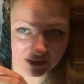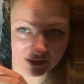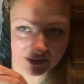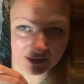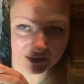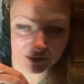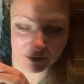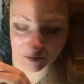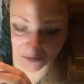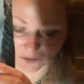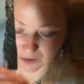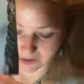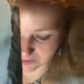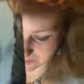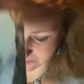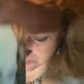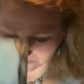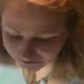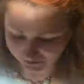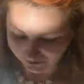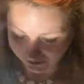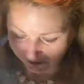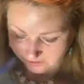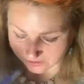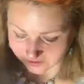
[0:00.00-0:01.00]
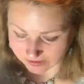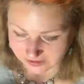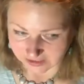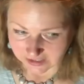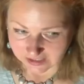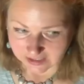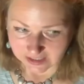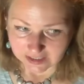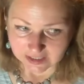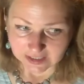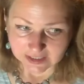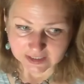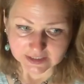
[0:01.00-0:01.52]
waterfall.
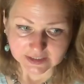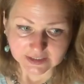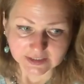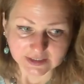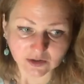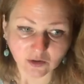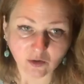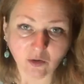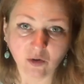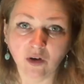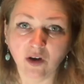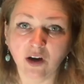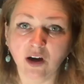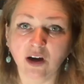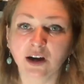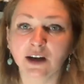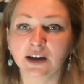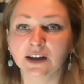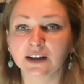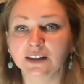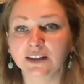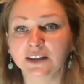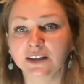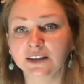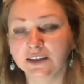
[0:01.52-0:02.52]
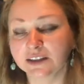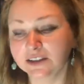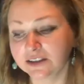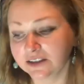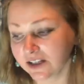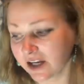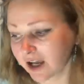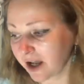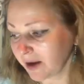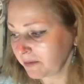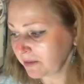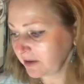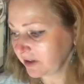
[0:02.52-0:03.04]
So the
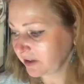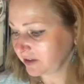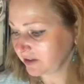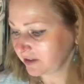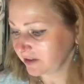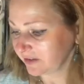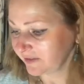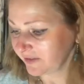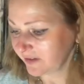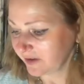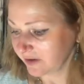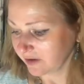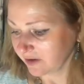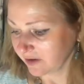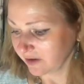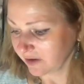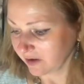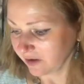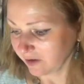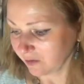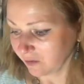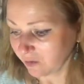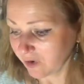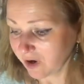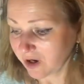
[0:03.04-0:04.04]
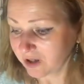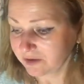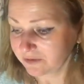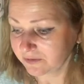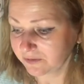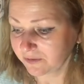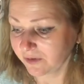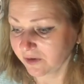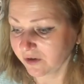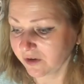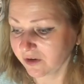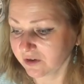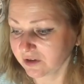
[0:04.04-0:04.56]
topic of the
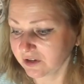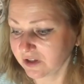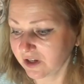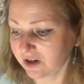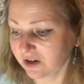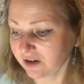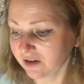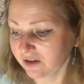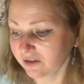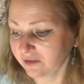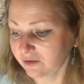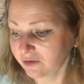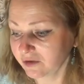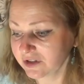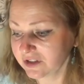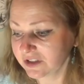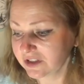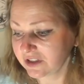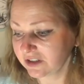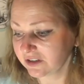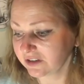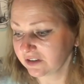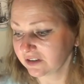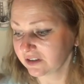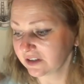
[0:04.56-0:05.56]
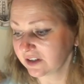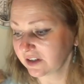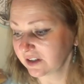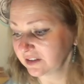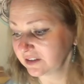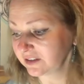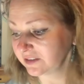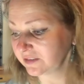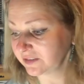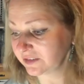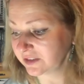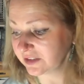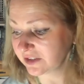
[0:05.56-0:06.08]
waterfall was kind
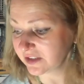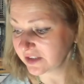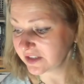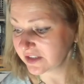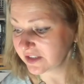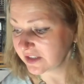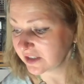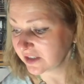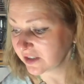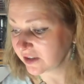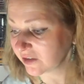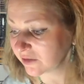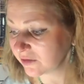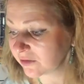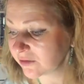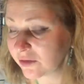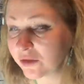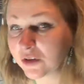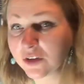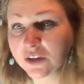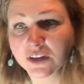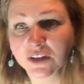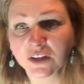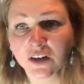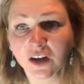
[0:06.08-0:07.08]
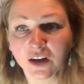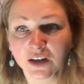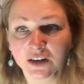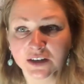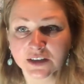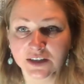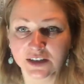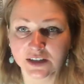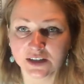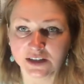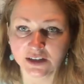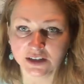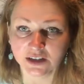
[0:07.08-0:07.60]
of interesting for the
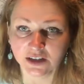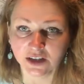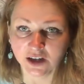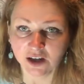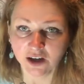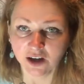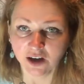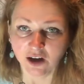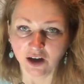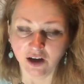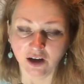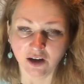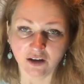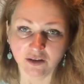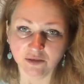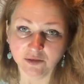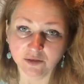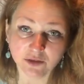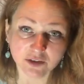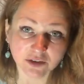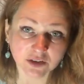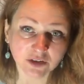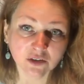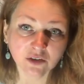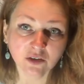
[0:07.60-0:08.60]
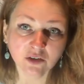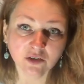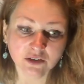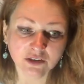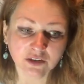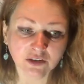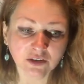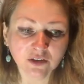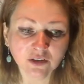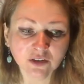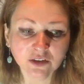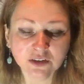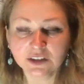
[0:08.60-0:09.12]
artist for the
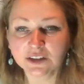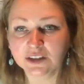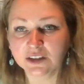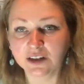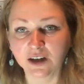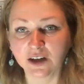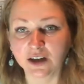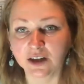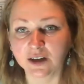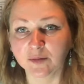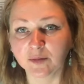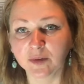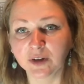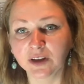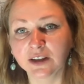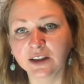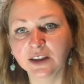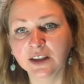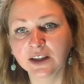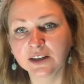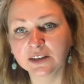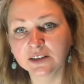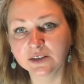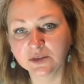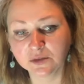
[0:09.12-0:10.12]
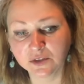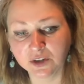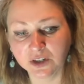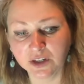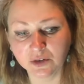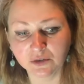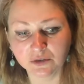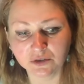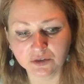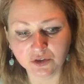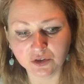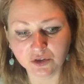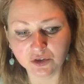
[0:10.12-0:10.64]
long time, and that's why I
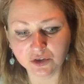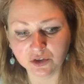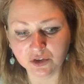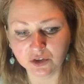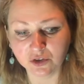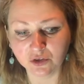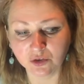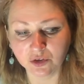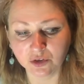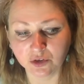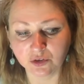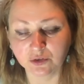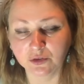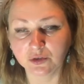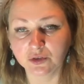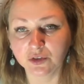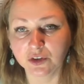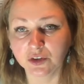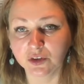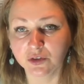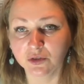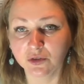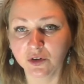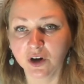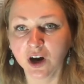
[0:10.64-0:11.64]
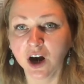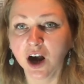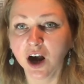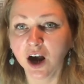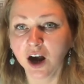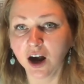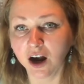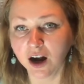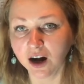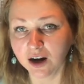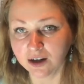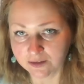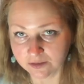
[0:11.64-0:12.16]
want to show you a few
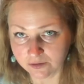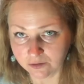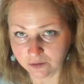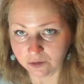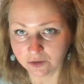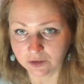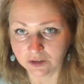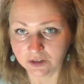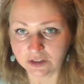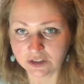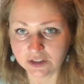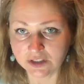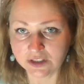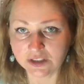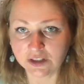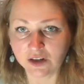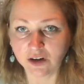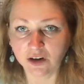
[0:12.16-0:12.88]
artworks